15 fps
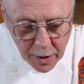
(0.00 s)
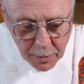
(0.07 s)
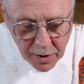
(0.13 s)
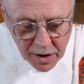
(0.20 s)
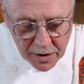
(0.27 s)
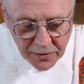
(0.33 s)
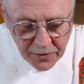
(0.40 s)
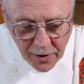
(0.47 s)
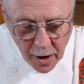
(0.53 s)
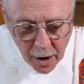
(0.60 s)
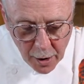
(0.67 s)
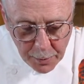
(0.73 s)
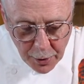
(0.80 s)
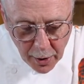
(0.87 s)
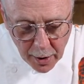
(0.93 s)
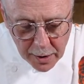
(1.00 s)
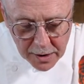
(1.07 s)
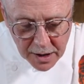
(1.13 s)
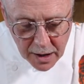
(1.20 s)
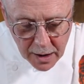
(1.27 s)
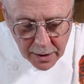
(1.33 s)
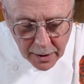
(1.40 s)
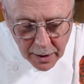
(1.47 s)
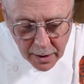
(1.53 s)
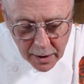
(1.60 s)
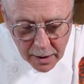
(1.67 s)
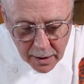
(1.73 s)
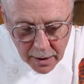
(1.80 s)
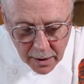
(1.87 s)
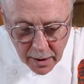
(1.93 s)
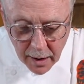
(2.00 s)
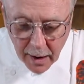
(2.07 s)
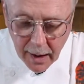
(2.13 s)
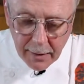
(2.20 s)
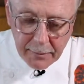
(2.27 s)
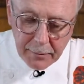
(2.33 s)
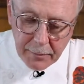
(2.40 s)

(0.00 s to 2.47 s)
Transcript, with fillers: much fall apart tender. Yeah.